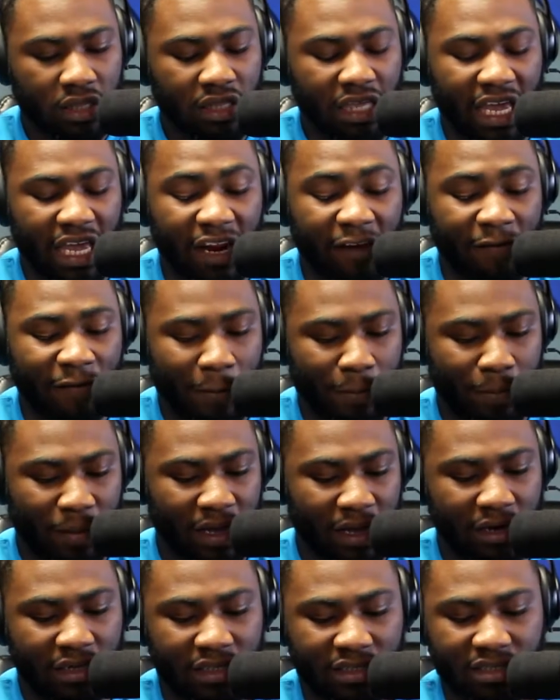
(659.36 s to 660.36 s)
the NFL
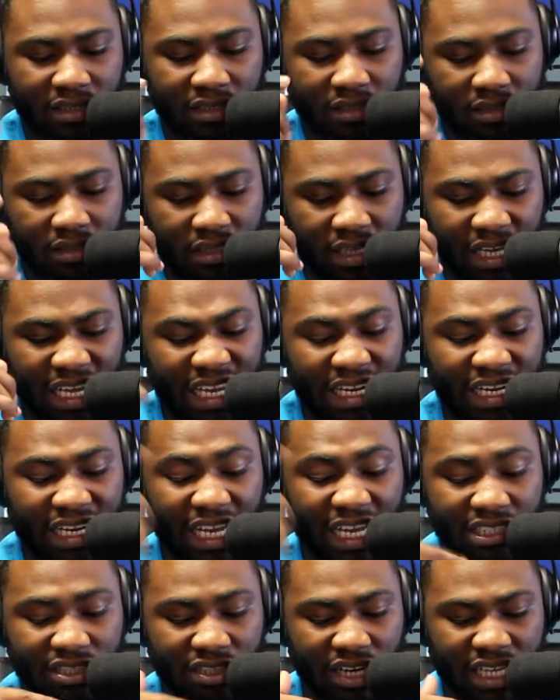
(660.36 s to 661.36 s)
players in
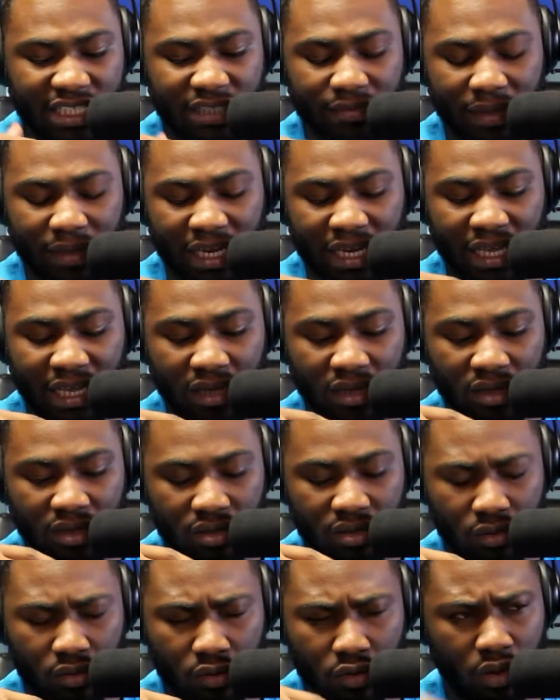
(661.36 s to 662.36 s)
yesterday's
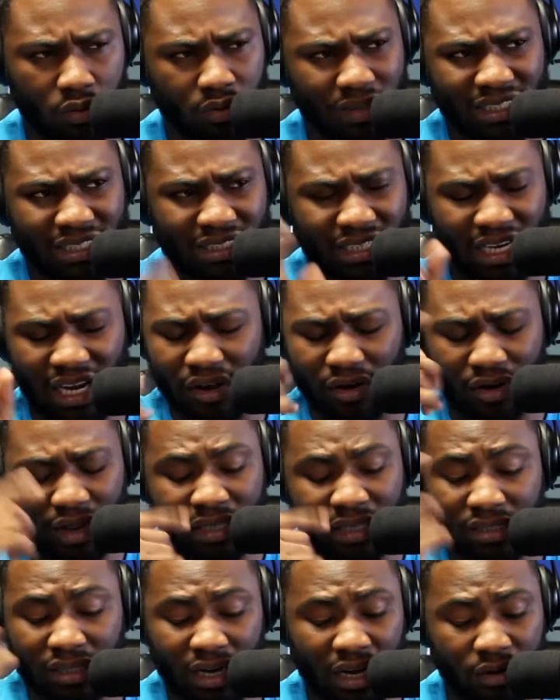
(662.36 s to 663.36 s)
meeting, or was it today or
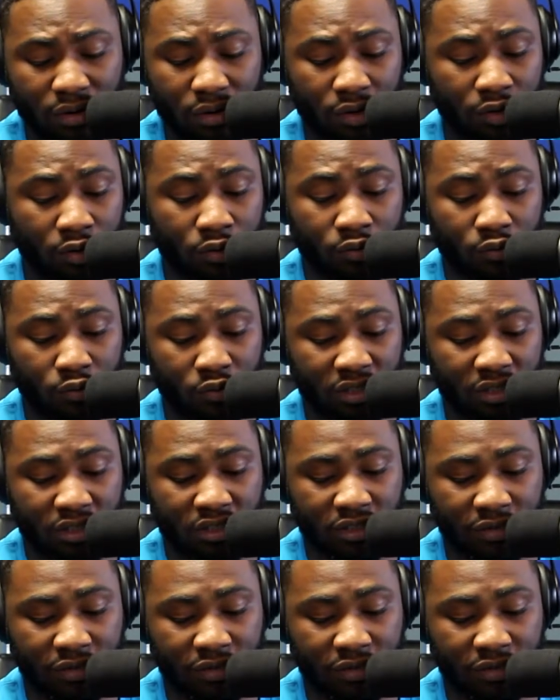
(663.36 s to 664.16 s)
yesterday? I don't know, one or